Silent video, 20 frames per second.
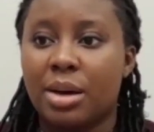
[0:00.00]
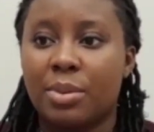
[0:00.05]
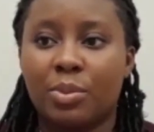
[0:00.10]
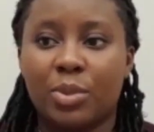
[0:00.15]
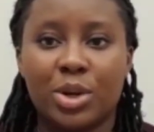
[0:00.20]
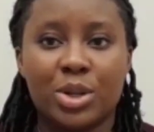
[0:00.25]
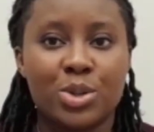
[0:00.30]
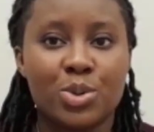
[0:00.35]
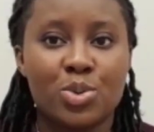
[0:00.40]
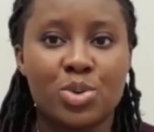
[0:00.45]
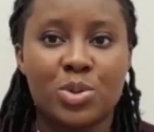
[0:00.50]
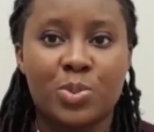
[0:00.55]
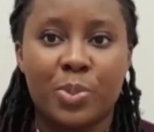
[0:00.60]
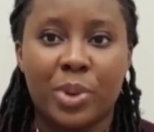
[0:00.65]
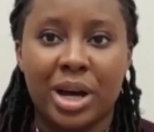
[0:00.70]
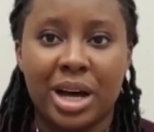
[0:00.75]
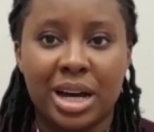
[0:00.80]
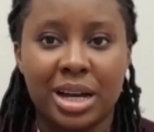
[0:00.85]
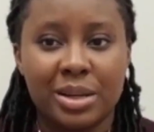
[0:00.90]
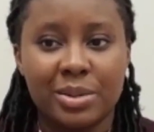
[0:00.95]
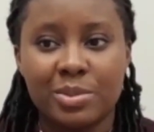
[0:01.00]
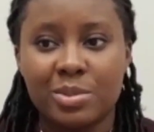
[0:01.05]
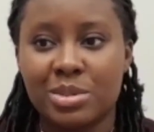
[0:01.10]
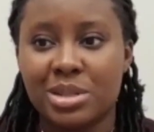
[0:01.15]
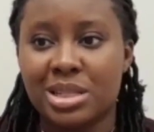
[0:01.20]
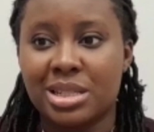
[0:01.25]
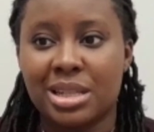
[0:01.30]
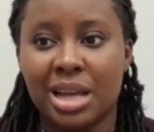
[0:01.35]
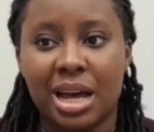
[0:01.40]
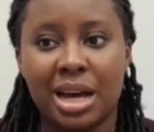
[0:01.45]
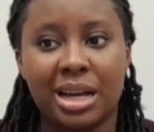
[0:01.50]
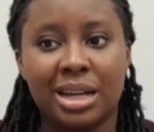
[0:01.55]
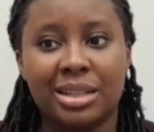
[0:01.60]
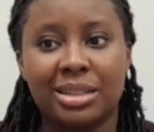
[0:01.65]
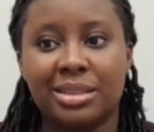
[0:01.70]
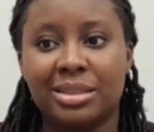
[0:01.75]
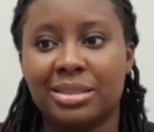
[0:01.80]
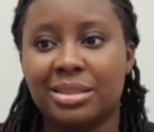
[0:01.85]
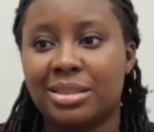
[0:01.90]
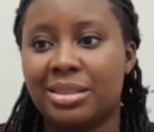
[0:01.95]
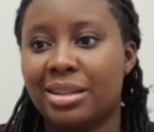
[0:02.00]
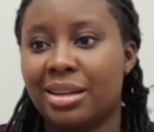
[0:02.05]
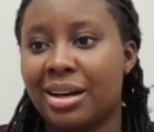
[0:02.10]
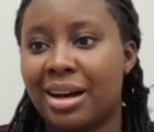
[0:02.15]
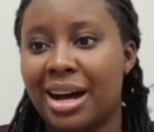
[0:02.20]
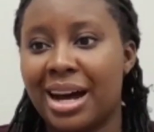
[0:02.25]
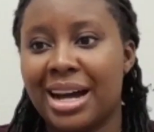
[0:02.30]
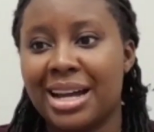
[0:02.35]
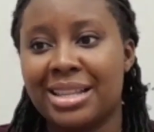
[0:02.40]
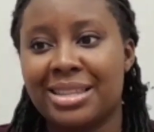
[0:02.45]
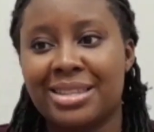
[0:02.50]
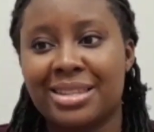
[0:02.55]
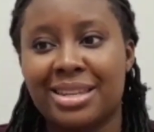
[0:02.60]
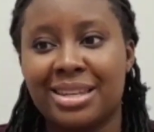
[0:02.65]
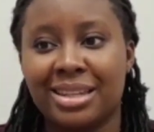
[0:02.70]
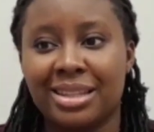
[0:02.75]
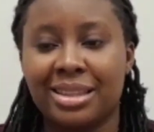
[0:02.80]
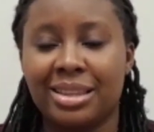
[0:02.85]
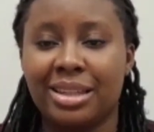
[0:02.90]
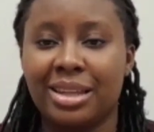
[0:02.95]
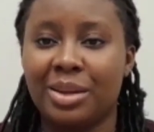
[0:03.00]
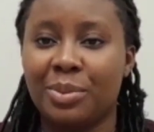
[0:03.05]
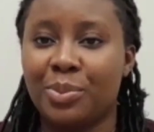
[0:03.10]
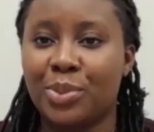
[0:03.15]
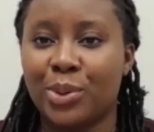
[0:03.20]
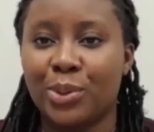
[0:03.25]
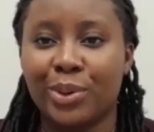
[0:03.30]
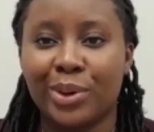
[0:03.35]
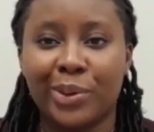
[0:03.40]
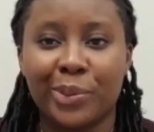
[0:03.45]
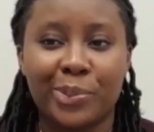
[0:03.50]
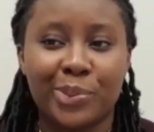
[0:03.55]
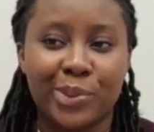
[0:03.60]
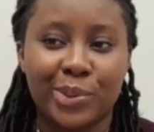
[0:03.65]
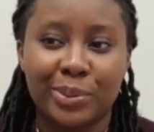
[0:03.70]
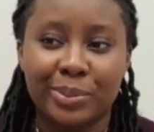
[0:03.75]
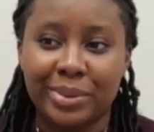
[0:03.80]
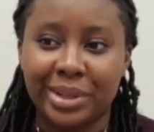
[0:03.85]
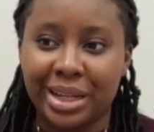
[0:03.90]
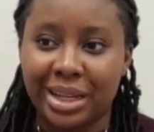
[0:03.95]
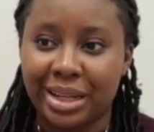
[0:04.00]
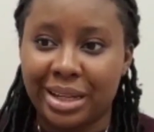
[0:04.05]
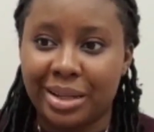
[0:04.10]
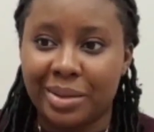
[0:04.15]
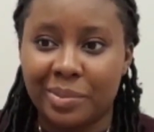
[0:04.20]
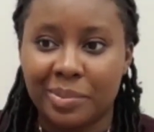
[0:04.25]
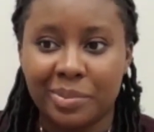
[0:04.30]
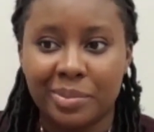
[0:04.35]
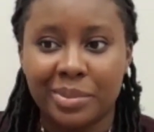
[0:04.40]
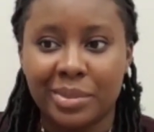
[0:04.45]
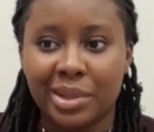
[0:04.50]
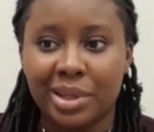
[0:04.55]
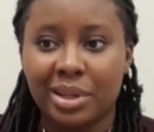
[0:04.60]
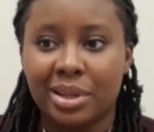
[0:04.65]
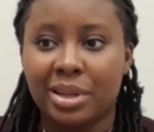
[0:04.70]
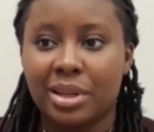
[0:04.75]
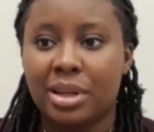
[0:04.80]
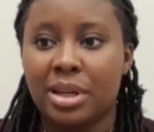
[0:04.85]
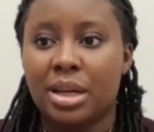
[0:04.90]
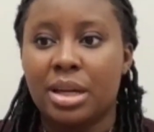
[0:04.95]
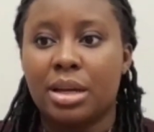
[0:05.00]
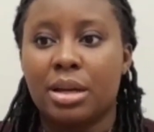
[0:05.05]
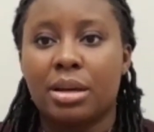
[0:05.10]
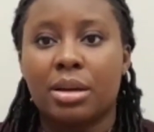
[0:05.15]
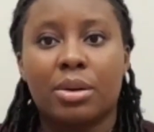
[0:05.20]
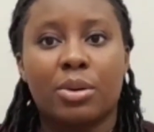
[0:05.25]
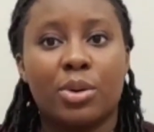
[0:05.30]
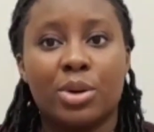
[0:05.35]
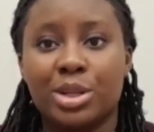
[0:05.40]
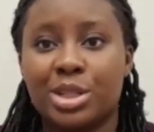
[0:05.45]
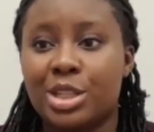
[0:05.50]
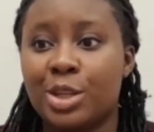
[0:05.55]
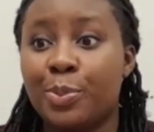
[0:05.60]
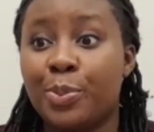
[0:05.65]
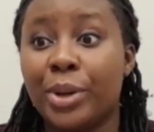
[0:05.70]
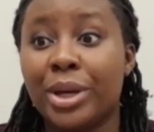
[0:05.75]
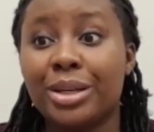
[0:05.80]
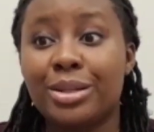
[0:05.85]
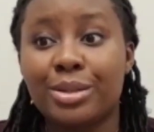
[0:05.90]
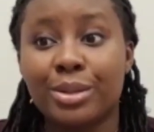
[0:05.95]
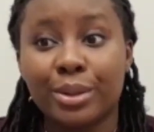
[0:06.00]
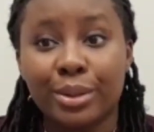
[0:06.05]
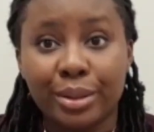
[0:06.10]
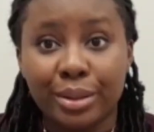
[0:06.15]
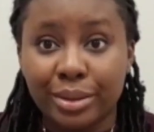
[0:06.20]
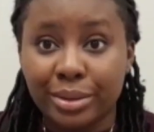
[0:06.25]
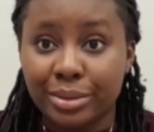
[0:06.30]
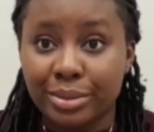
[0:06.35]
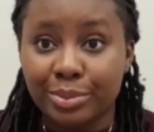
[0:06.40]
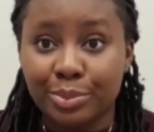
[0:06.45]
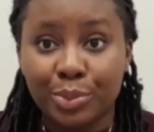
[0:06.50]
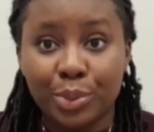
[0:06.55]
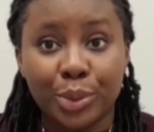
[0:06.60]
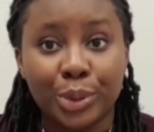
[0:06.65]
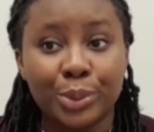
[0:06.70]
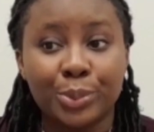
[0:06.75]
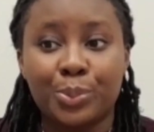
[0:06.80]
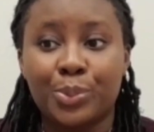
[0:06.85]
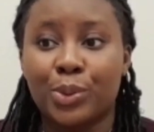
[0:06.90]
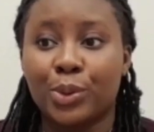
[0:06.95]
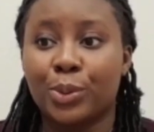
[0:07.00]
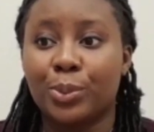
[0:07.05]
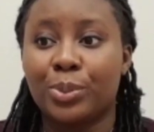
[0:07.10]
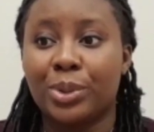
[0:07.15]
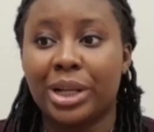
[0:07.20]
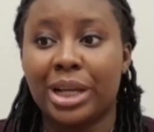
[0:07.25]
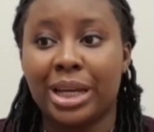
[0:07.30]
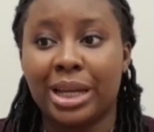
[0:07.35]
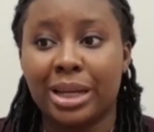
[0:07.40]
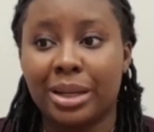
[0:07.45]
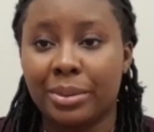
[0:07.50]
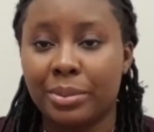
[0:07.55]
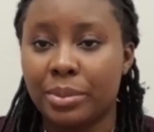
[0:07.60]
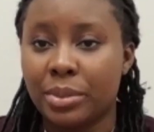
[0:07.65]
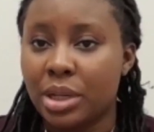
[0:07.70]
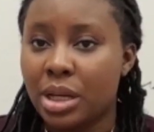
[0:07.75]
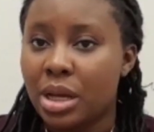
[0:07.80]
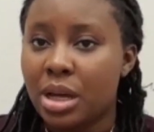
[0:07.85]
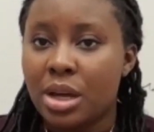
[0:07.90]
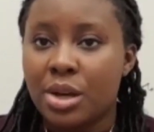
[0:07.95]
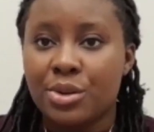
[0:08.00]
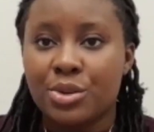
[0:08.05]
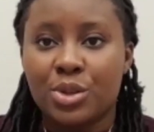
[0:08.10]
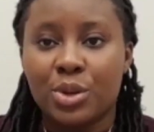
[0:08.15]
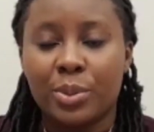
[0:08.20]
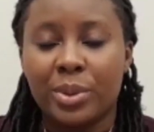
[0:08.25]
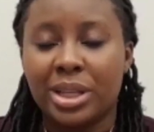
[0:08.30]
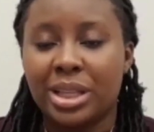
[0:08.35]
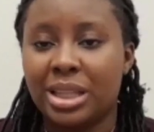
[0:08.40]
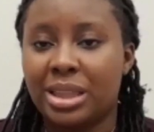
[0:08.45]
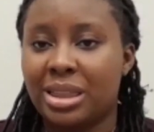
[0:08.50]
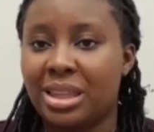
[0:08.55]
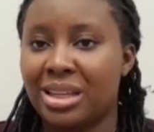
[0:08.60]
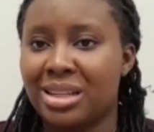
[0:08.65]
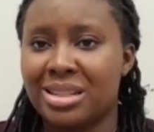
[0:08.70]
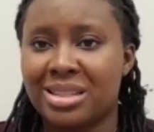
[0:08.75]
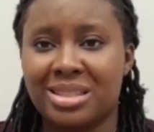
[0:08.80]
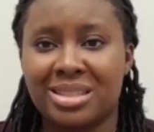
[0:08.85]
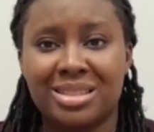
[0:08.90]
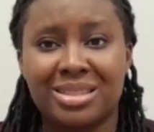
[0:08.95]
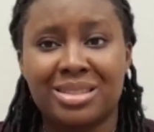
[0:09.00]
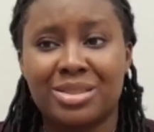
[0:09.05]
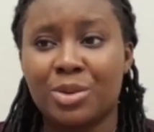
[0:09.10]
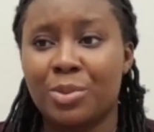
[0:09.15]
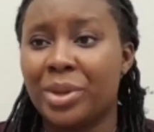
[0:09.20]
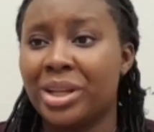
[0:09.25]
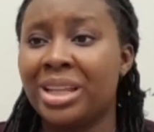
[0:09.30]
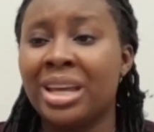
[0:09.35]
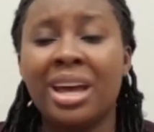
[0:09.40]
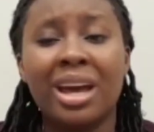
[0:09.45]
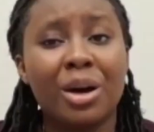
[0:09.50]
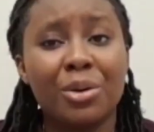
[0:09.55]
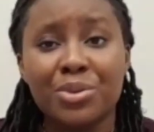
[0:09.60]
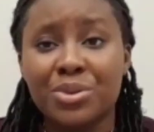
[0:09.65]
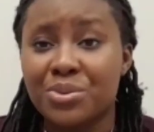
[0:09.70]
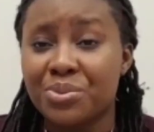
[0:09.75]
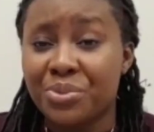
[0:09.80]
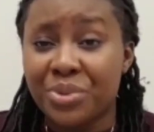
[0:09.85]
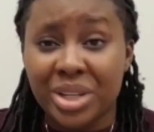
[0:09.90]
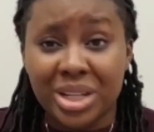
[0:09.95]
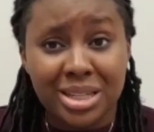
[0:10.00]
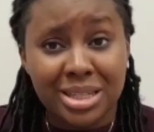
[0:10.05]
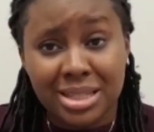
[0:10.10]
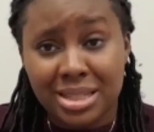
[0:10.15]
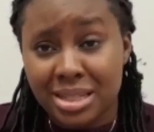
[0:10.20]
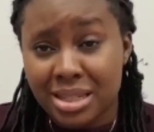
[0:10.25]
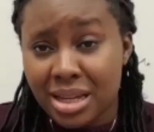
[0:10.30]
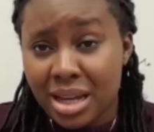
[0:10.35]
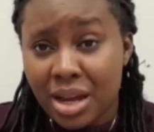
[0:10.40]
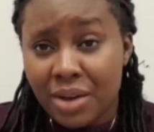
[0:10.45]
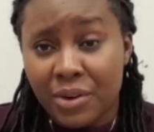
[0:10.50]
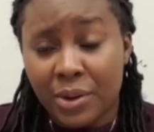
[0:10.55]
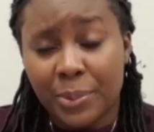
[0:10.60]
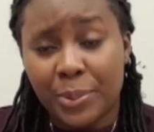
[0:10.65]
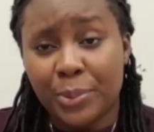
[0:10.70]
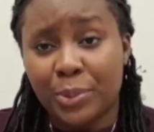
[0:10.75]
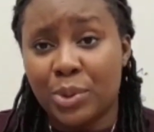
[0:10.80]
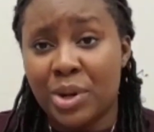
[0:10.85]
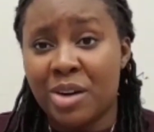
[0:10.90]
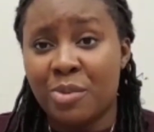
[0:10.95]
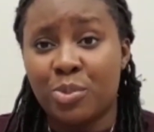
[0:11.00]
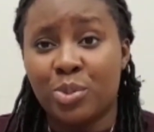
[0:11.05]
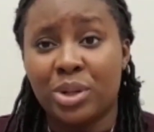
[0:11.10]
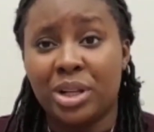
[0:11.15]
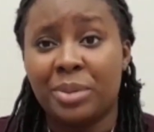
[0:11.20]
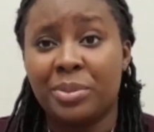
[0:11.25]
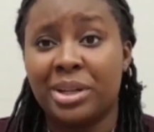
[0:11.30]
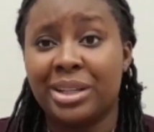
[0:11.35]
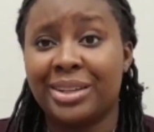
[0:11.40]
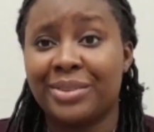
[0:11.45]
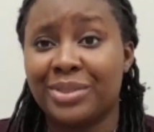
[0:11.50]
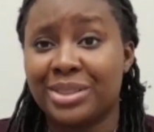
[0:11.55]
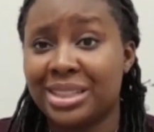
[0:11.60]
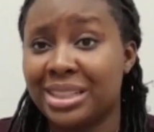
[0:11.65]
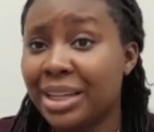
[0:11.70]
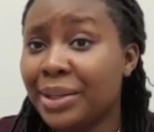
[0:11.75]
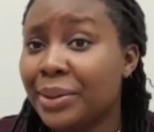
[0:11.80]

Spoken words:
muscle spasms, and heart, kidney, bowel problem, constipation, bone problem, so many things, so many health risks or people who have bulimia nervosa,